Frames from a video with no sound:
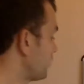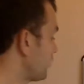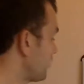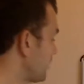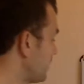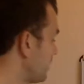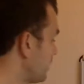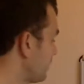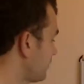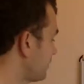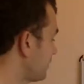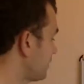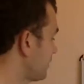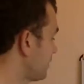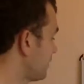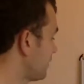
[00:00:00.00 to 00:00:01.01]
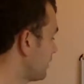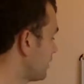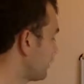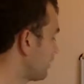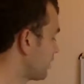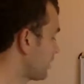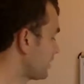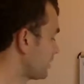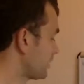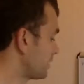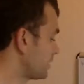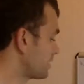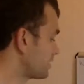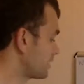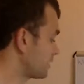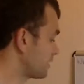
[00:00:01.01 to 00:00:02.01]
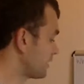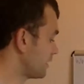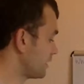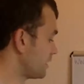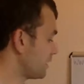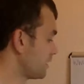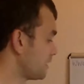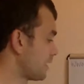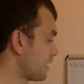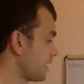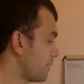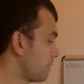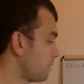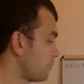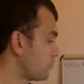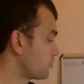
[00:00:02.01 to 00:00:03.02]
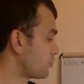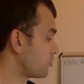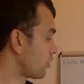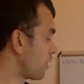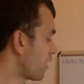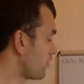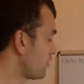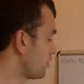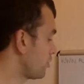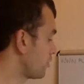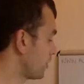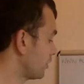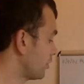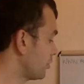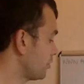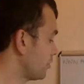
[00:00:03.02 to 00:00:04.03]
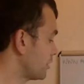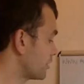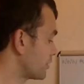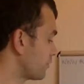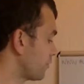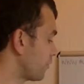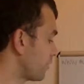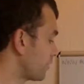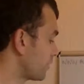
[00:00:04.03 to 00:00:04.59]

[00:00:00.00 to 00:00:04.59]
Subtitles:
can lift. All right, and this is the time you can do this for.